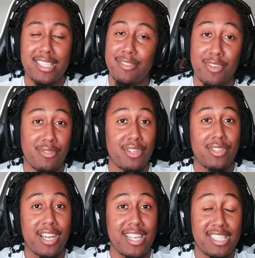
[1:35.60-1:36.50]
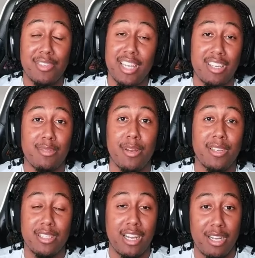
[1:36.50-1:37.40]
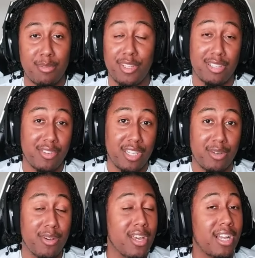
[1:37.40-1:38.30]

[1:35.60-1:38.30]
that's it for the video guys. Leave a like if you like the video,